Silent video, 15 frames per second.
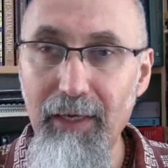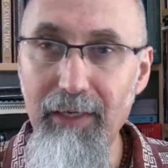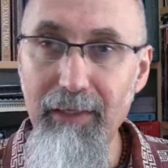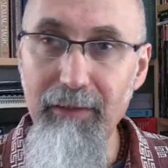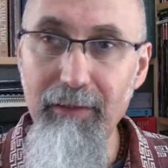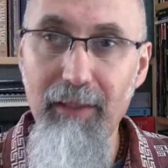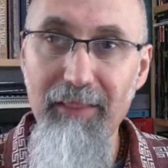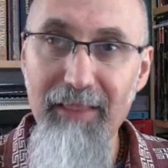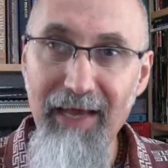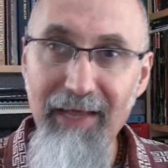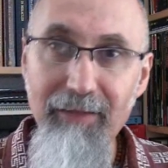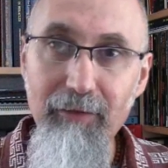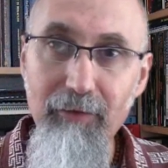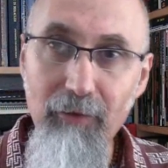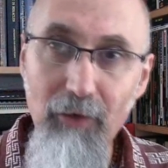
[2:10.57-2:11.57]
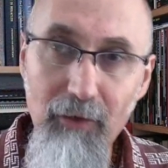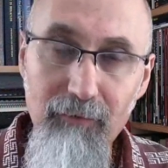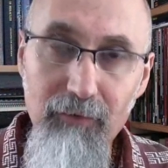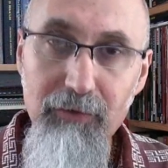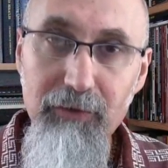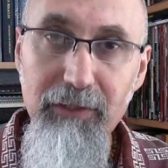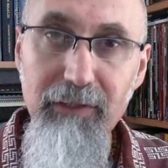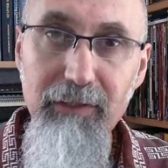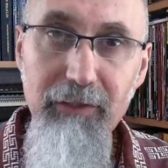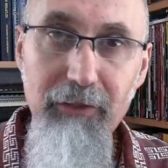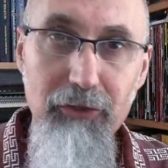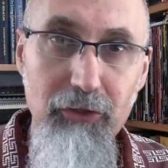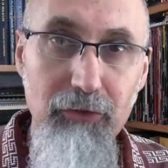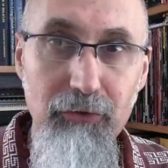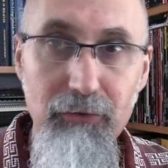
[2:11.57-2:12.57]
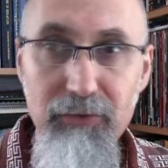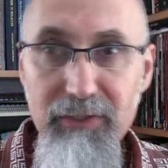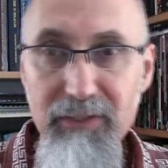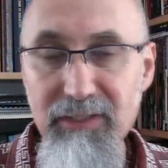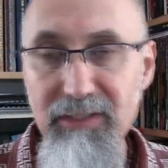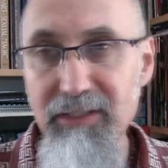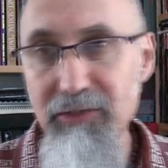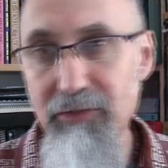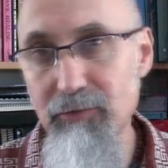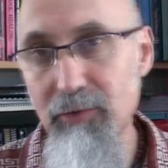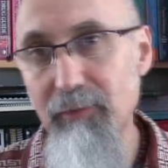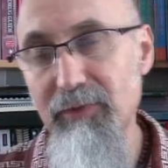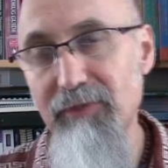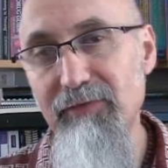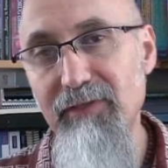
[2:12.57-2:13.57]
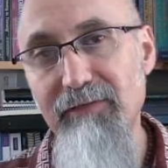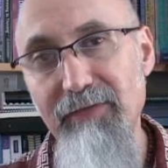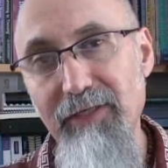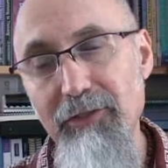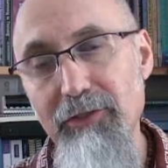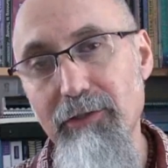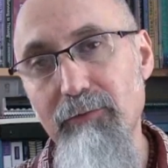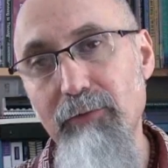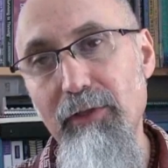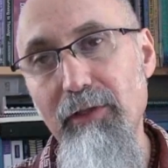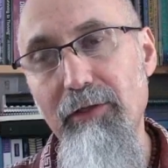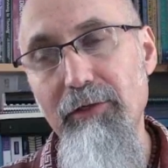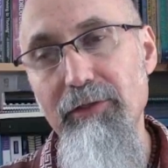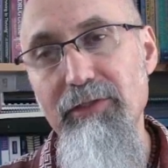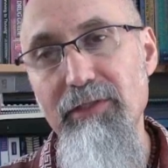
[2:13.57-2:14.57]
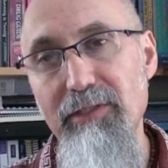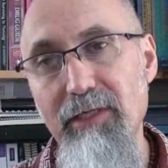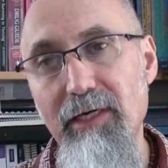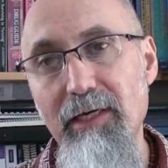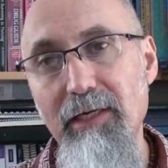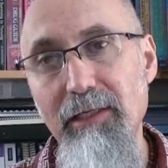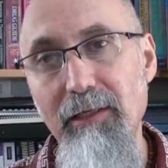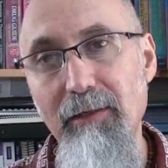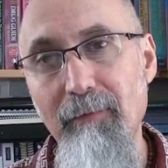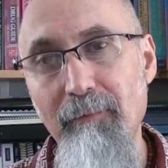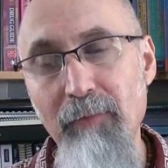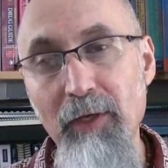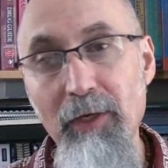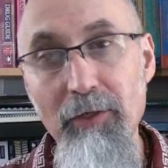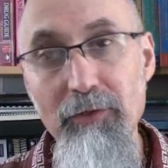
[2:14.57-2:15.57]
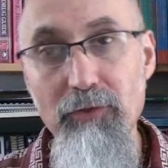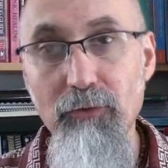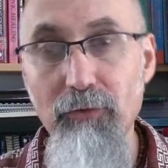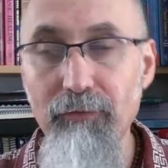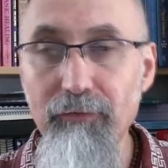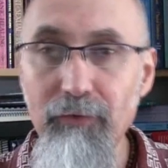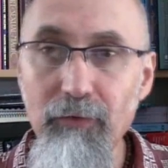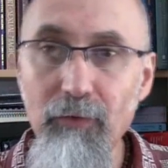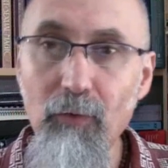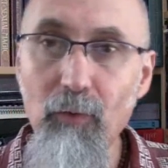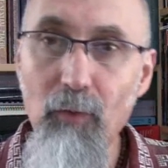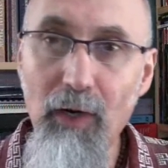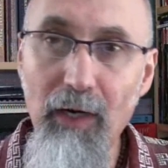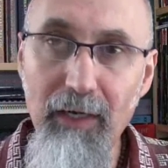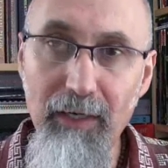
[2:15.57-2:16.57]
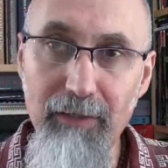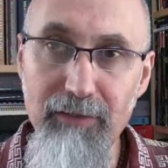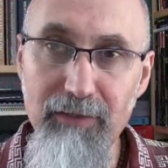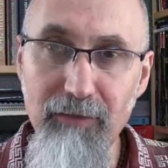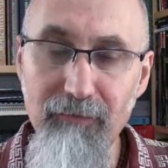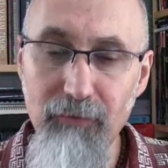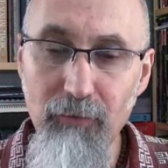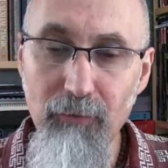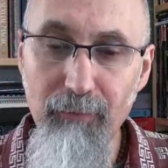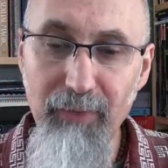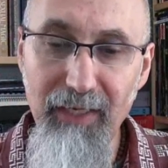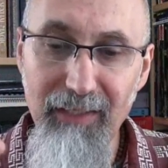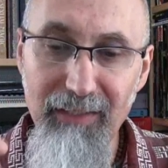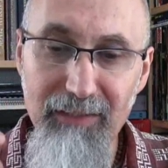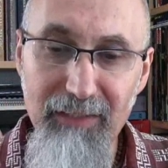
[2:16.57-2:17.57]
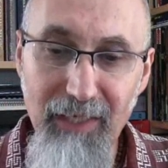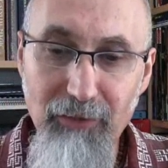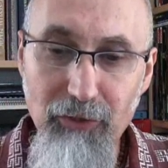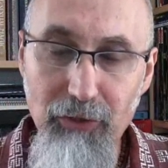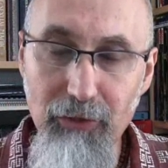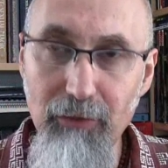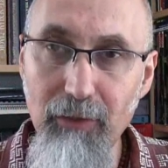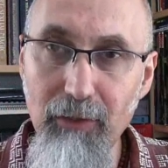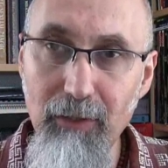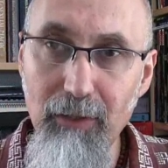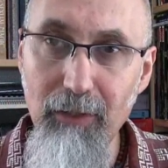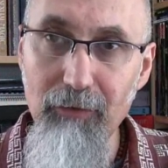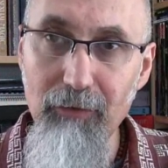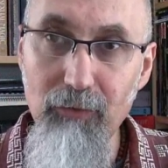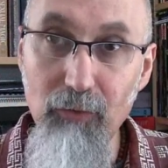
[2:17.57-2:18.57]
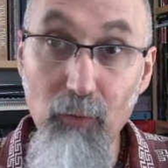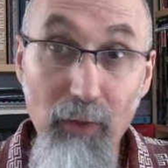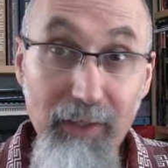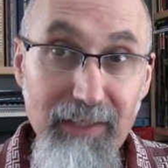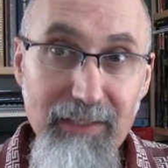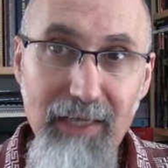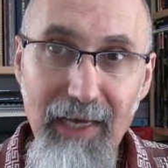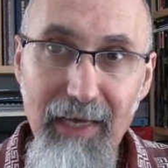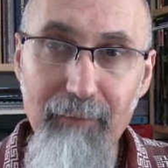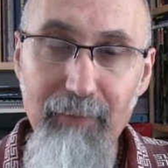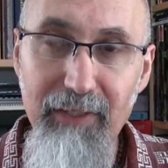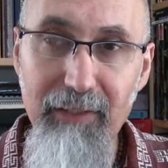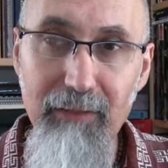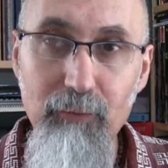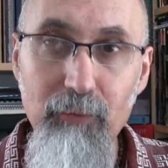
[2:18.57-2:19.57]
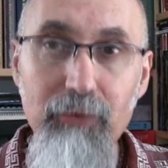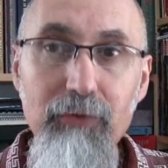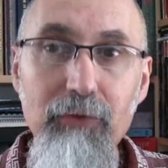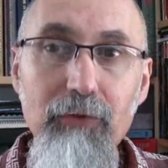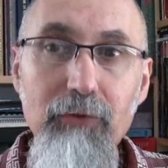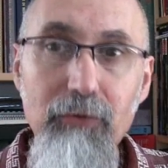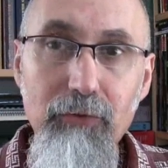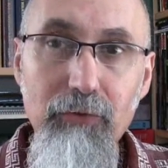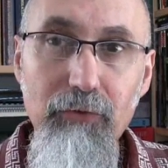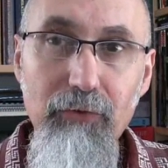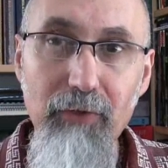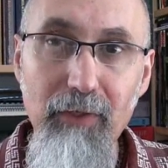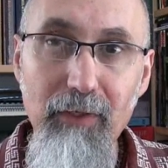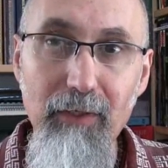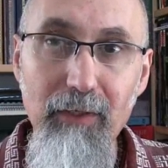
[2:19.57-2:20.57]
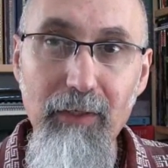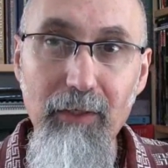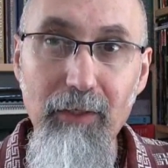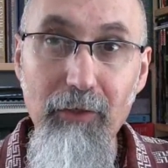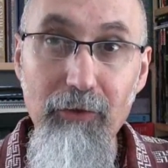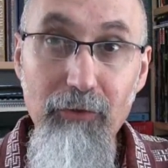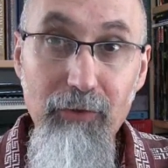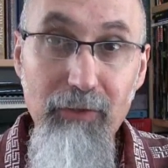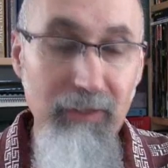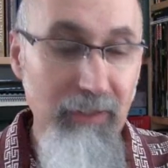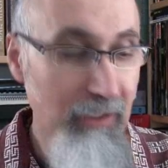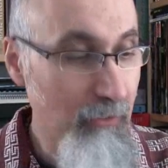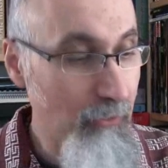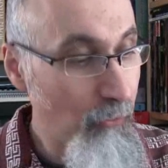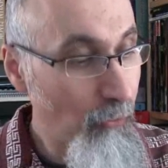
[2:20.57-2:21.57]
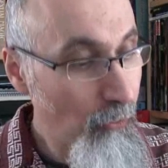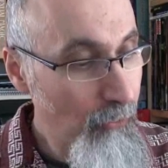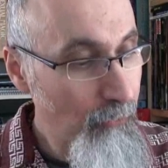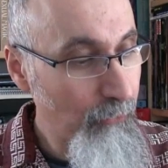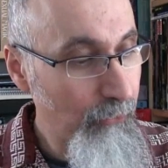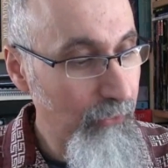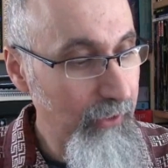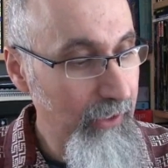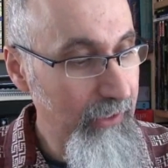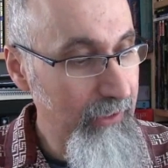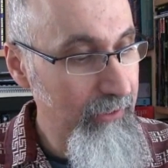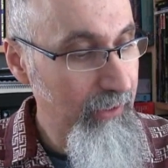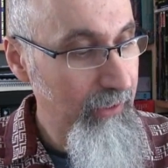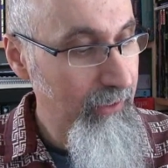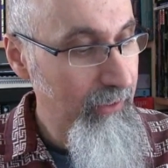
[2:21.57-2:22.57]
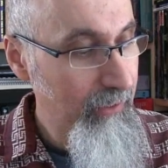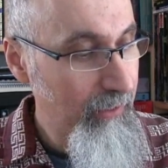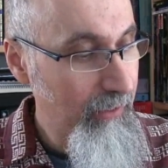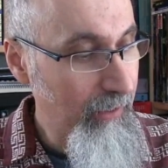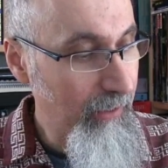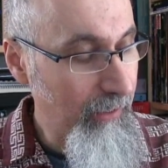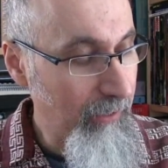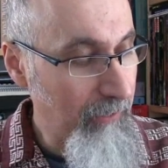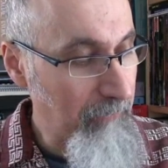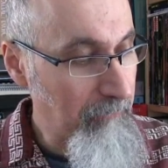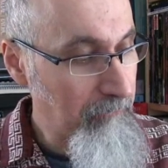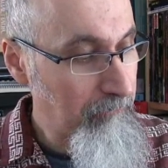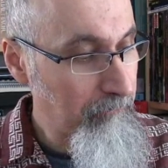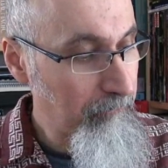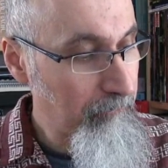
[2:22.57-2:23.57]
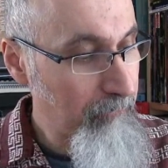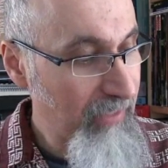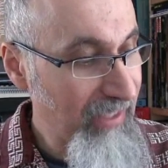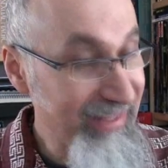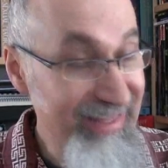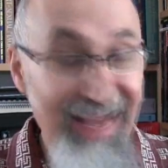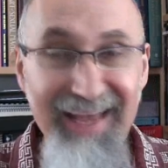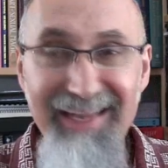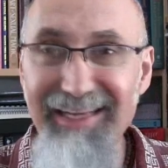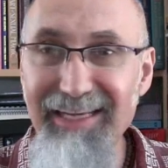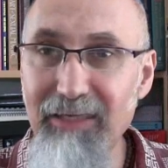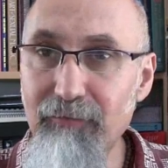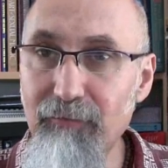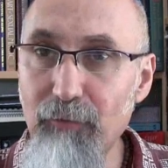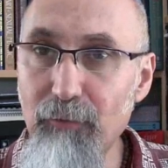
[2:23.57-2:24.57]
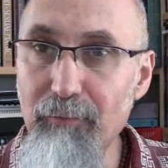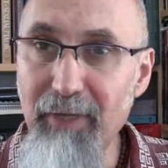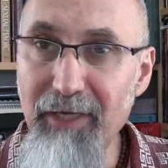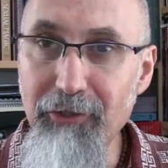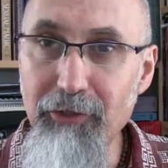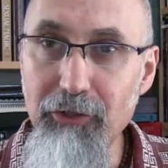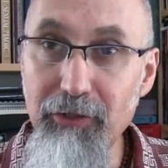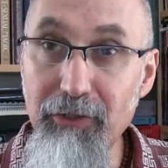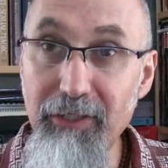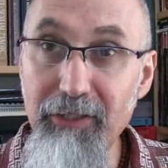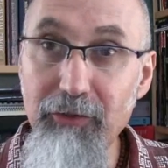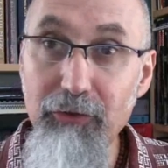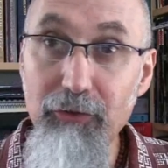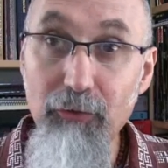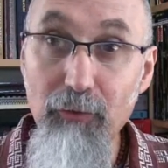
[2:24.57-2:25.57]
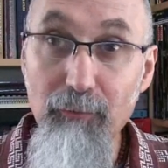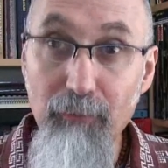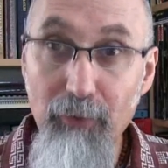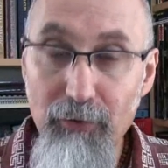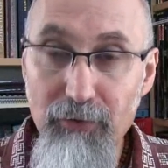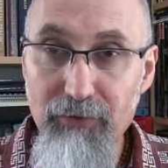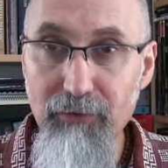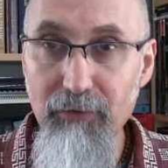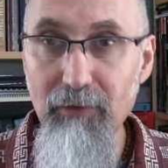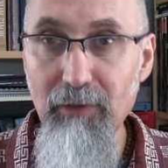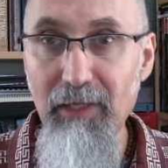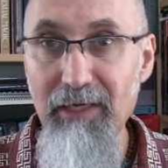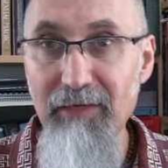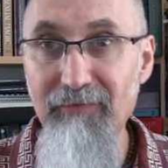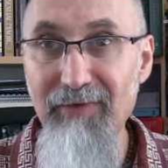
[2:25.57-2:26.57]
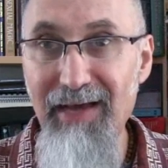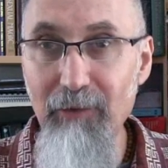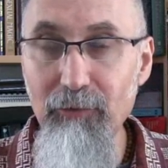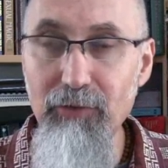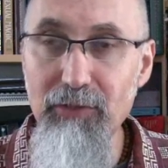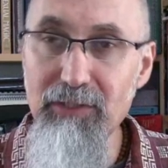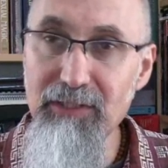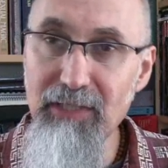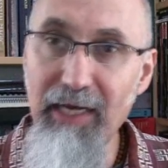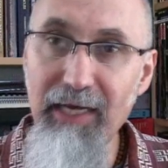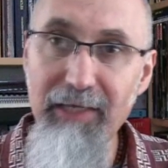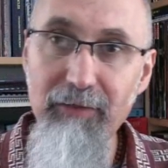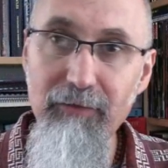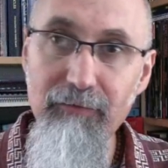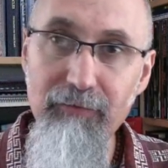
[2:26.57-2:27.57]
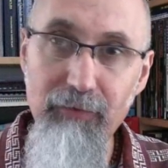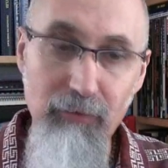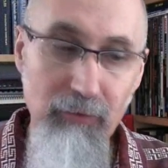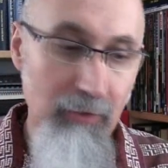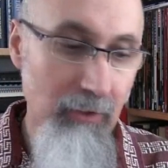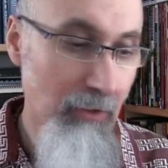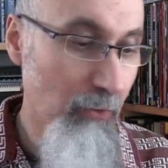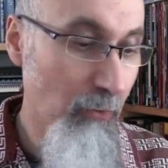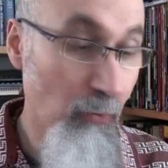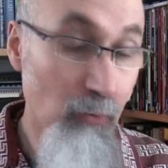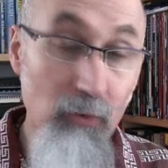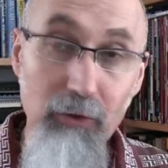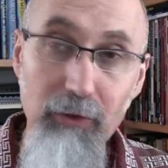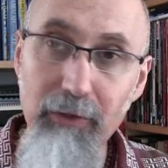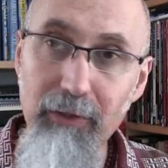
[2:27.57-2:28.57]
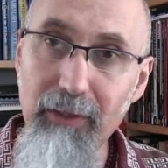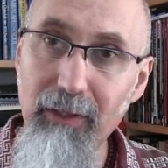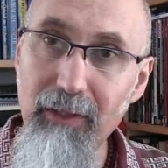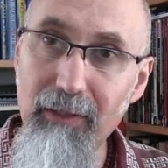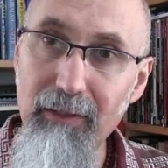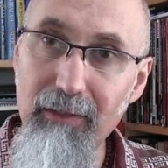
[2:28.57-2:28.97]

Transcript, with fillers: And that novelty introduces disruptive innovation within our society. So if you're wise, if you're paying attention to what is happening with the youth, you can incorporate that information into your personal life outside of your work,